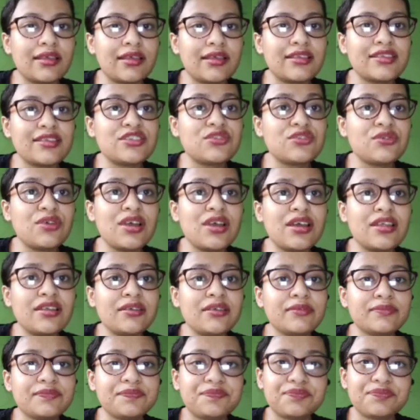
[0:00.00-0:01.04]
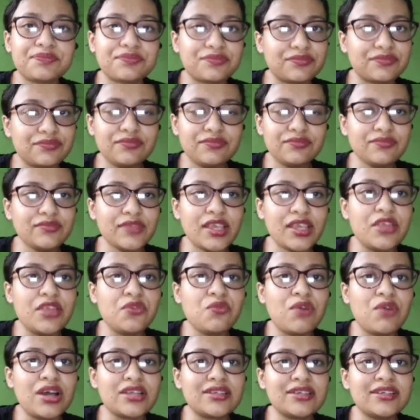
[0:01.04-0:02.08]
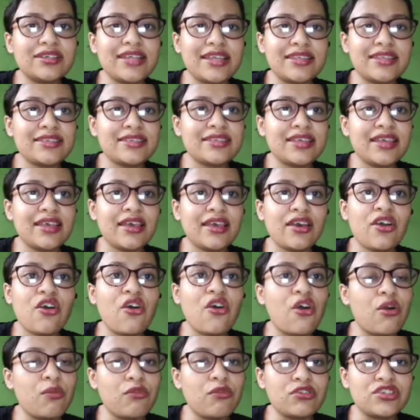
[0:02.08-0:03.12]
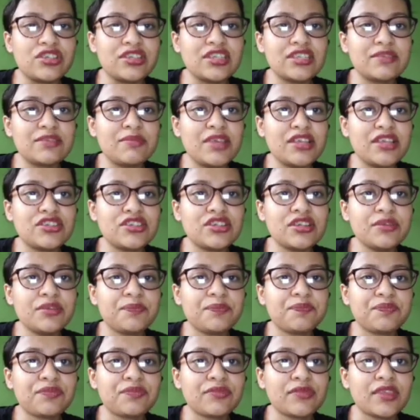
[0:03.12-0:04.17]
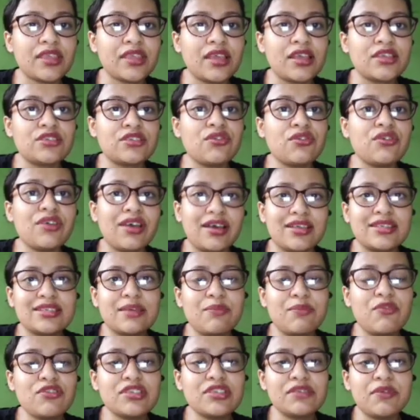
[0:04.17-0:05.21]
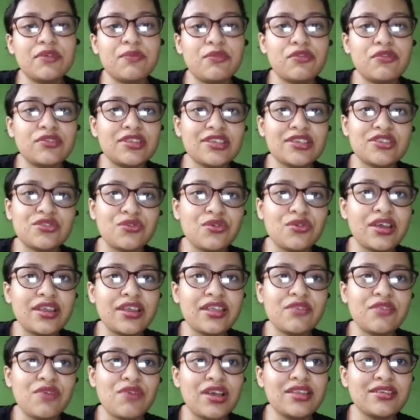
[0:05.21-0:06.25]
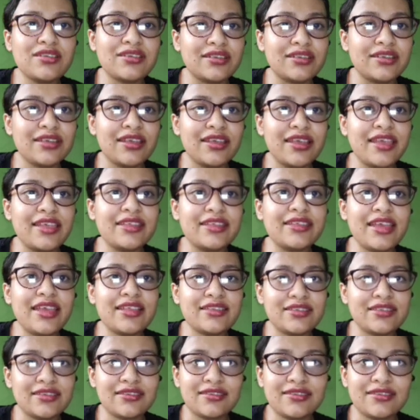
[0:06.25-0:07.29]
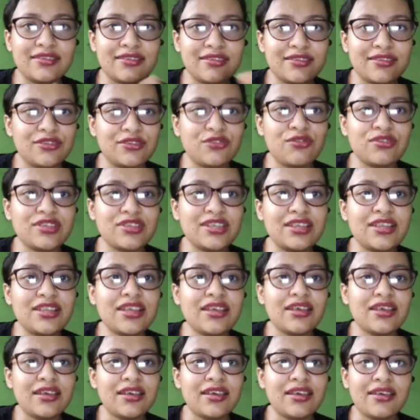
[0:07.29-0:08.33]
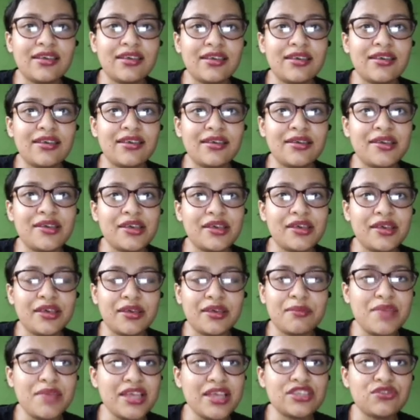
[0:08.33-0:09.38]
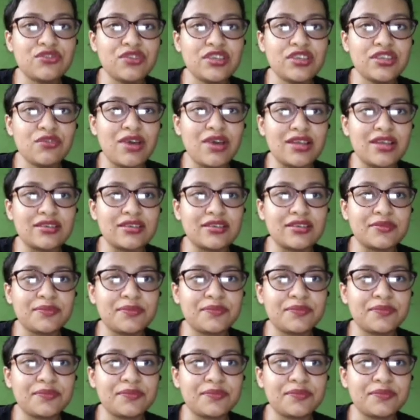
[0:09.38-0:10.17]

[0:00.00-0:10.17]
sugar in water, that is a homogeneous mixture. So suppose if I put the sugar in water, it get totally mixed with the water